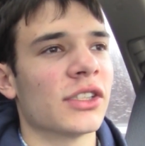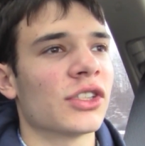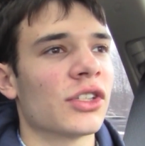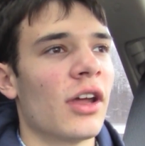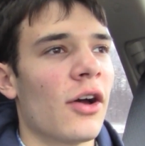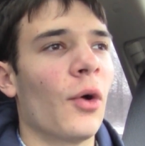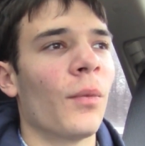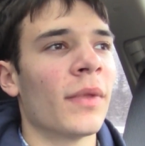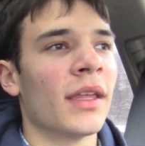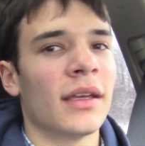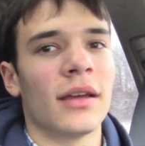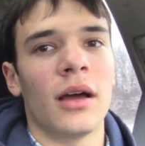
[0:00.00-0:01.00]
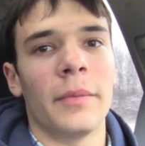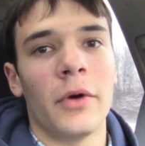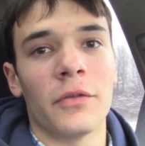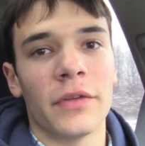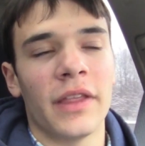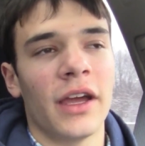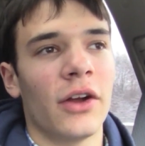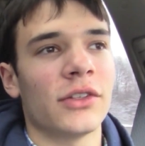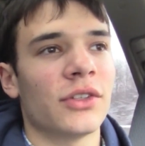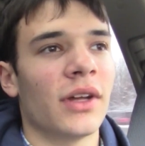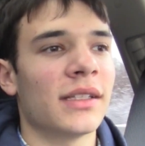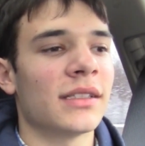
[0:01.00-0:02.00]
snow over there,
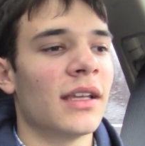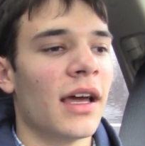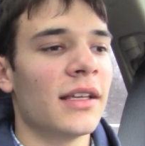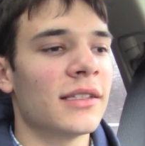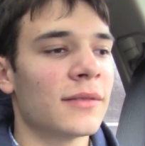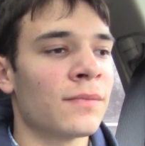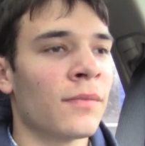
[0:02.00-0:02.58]
so that's nice.